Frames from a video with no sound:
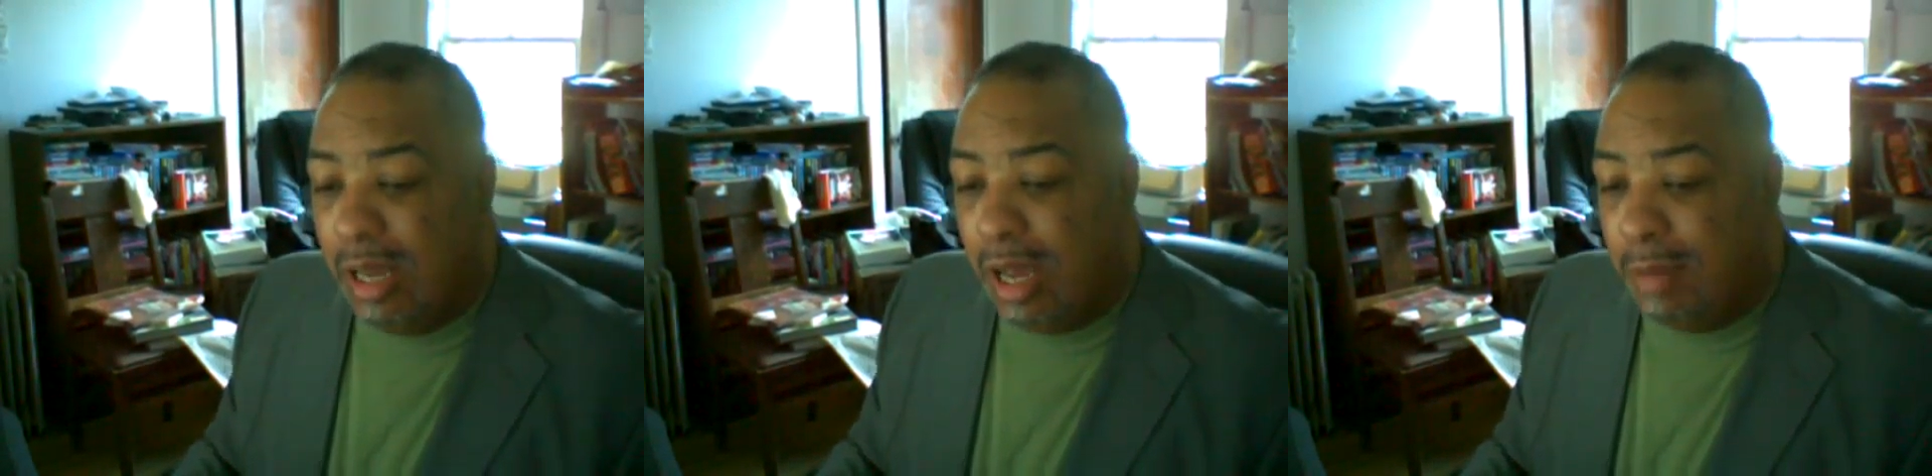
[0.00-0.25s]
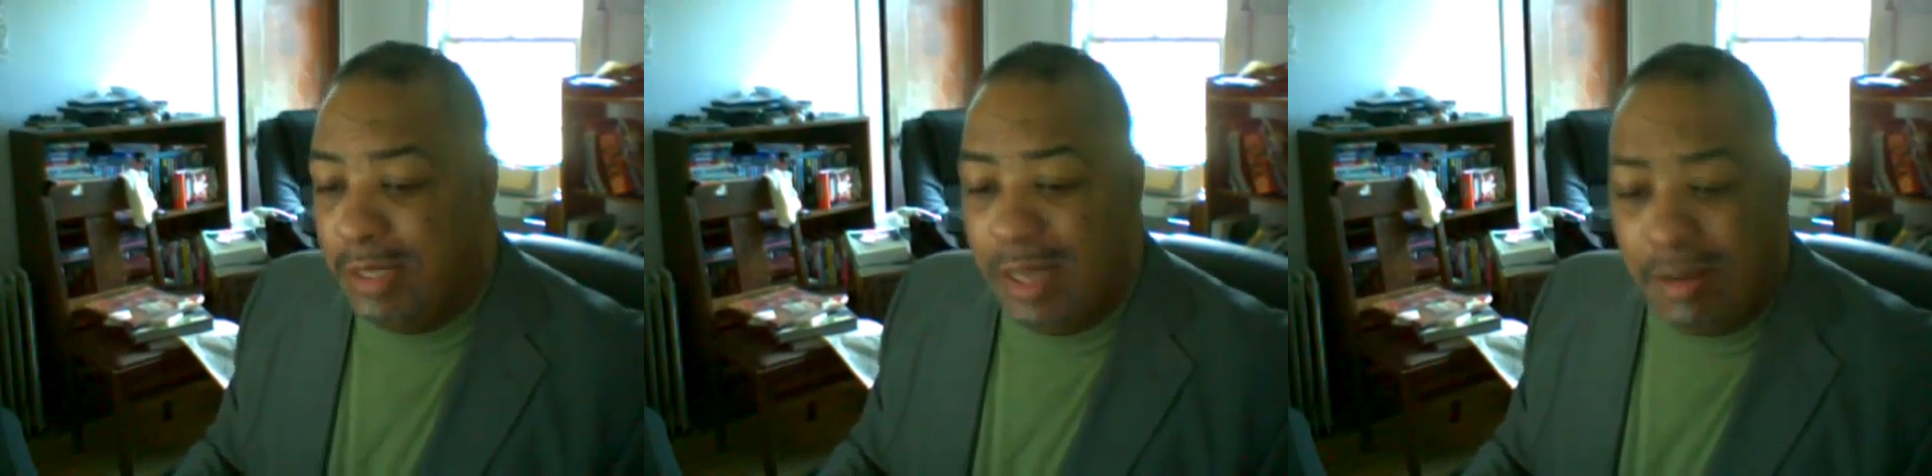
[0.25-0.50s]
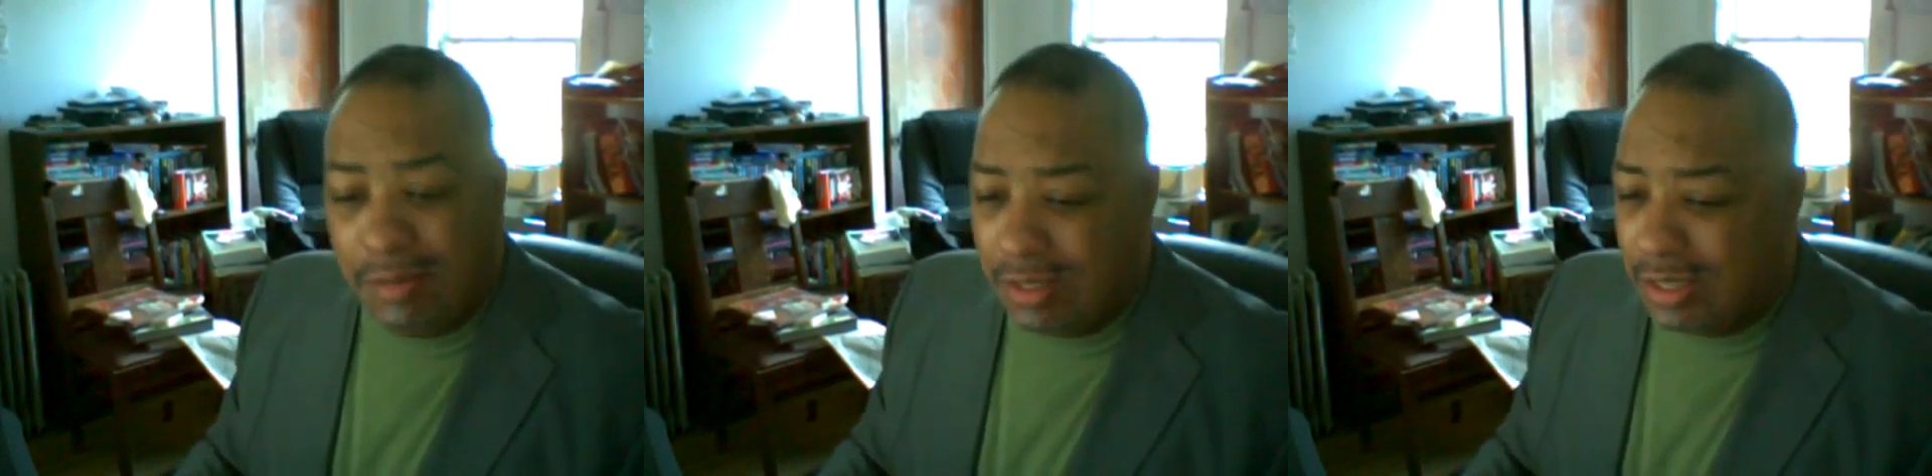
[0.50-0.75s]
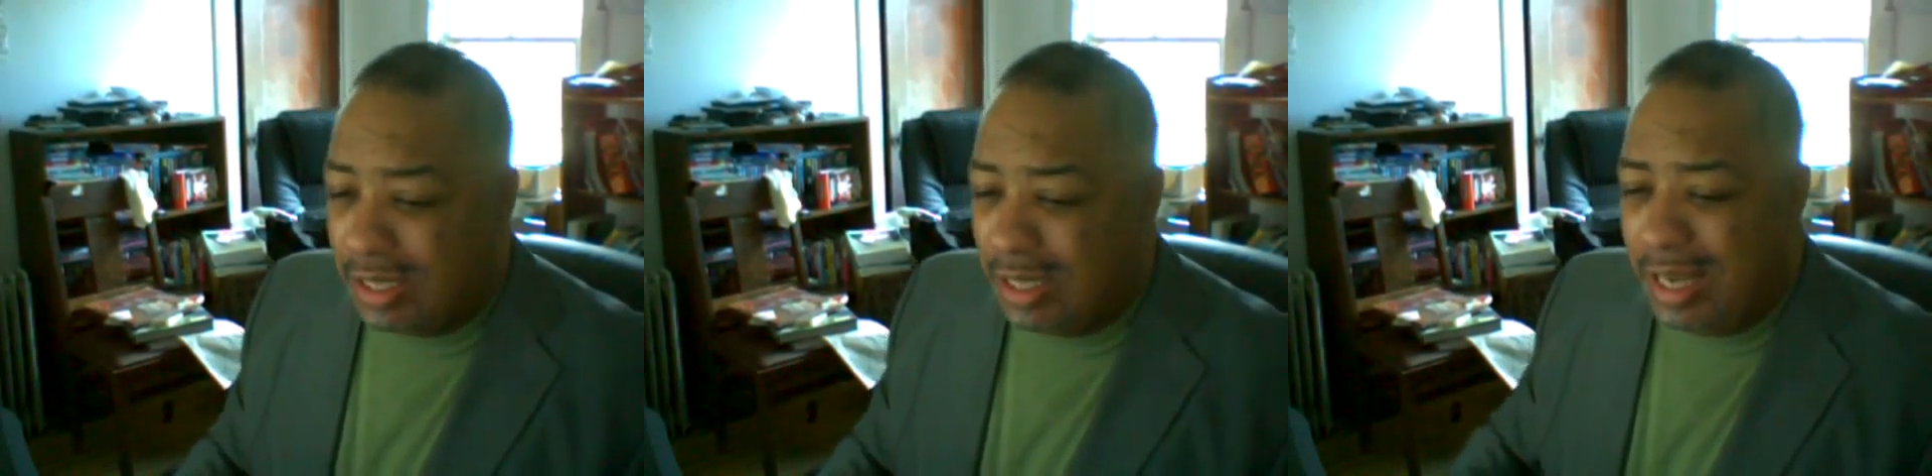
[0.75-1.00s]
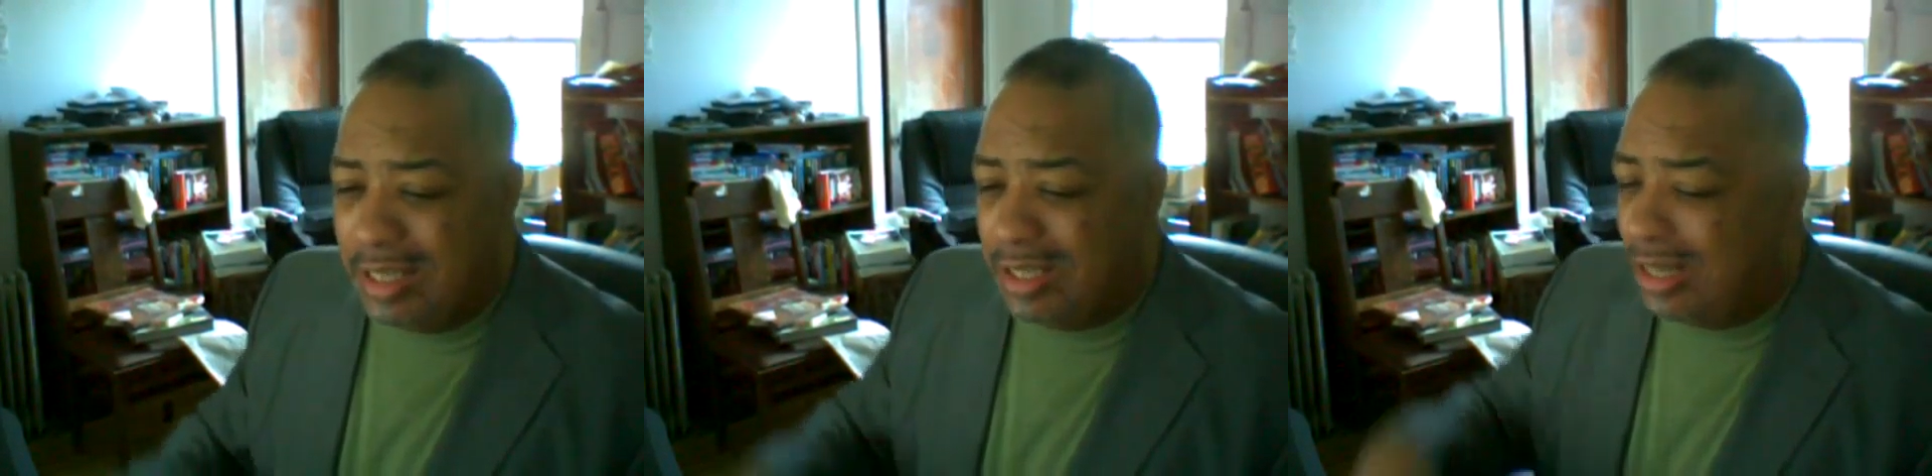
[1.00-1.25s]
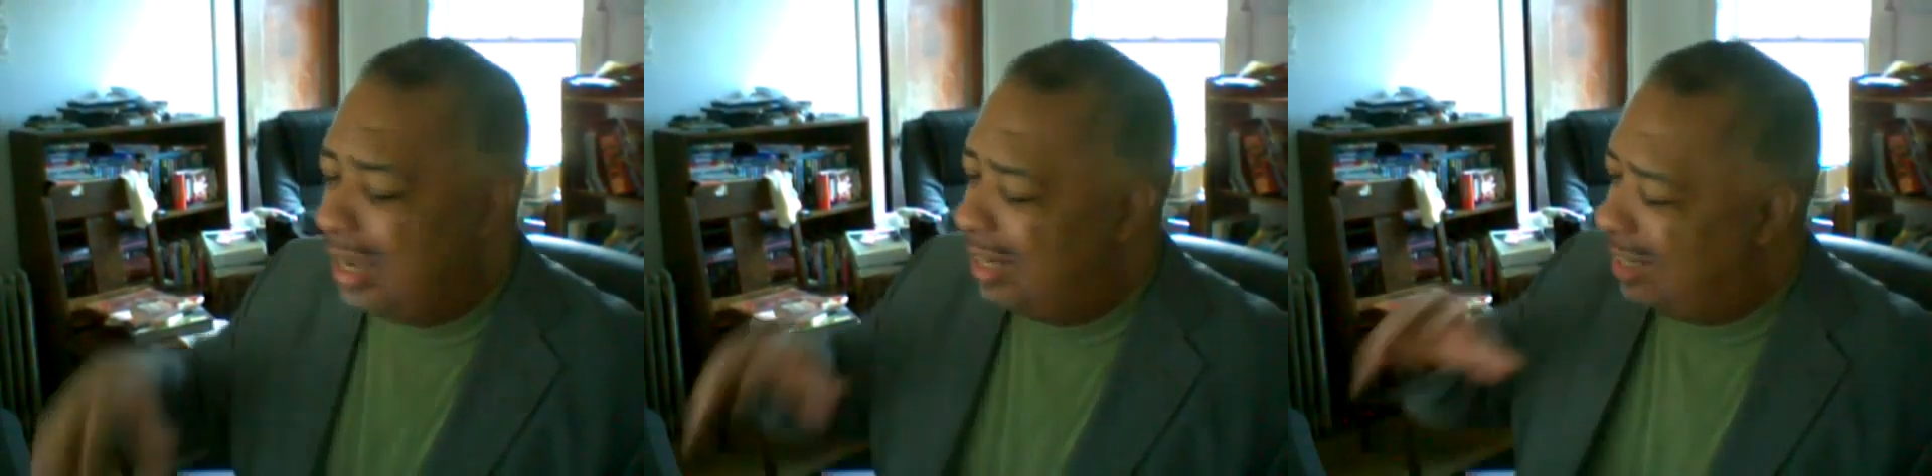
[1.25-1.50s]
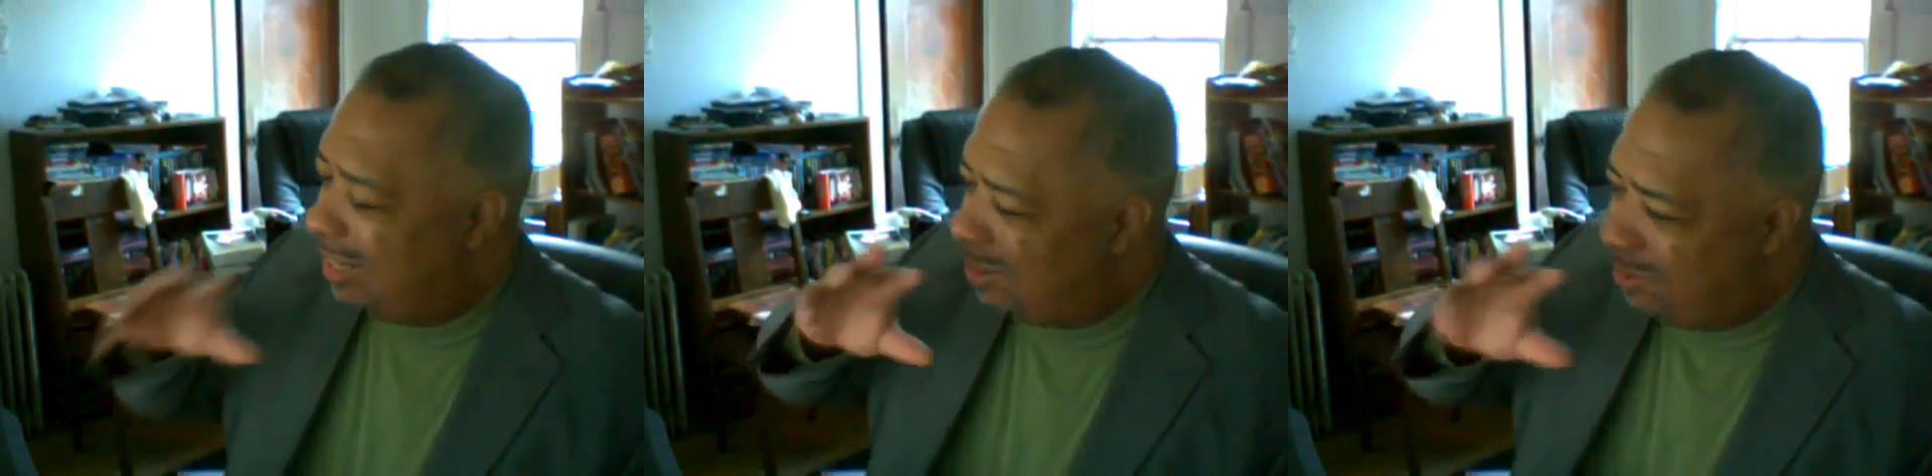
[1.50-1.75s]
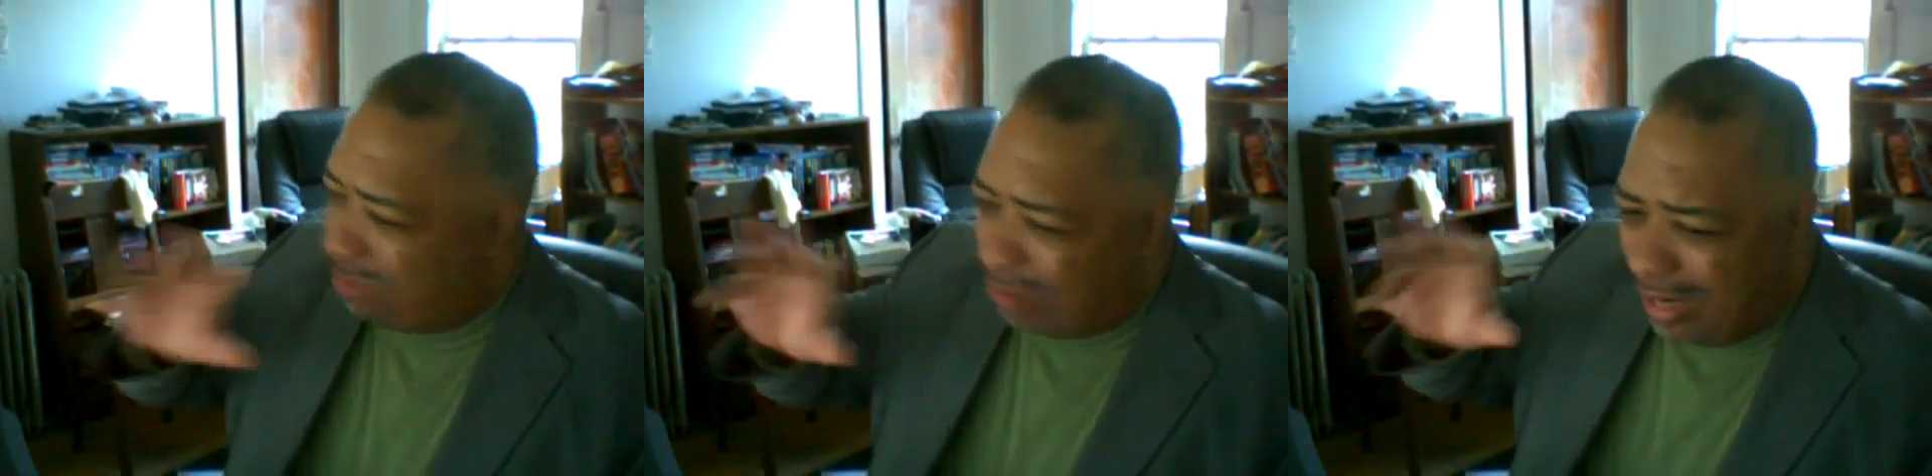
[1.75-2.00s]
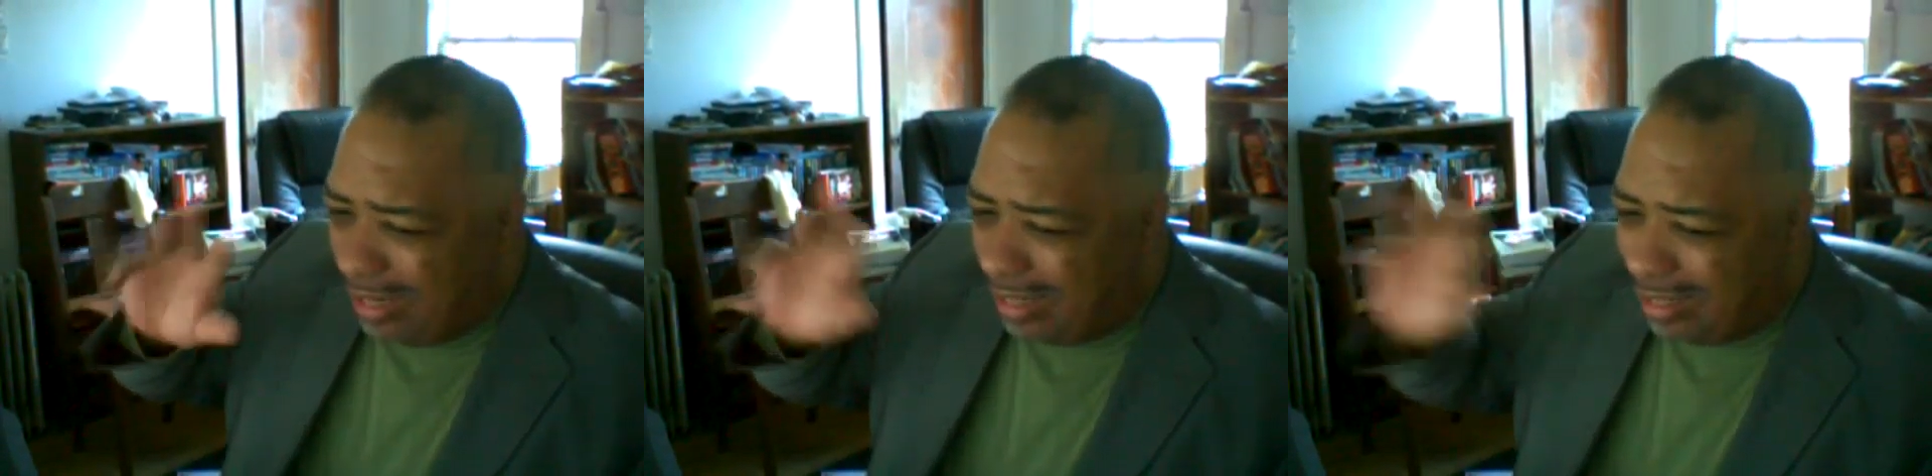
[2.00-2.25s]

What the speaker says: I mean, Nebuchadnezzar had a great,